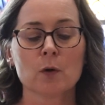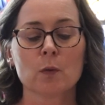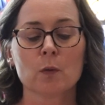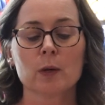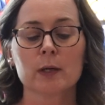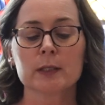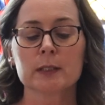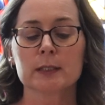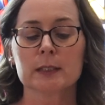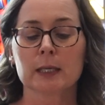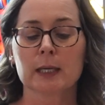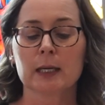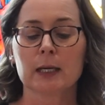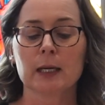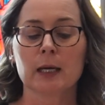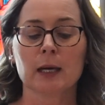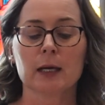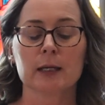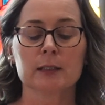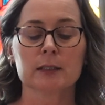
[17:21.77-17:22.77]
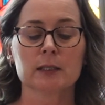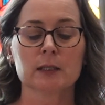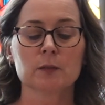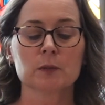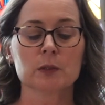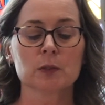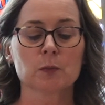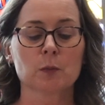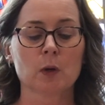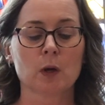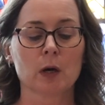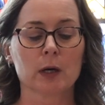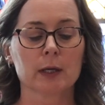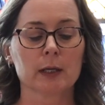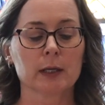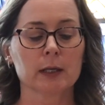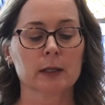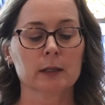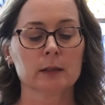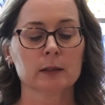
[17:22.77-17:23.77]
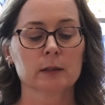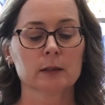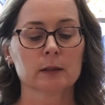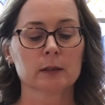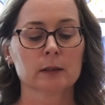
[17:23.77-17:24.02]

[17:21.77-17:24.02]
One day, as he was walking,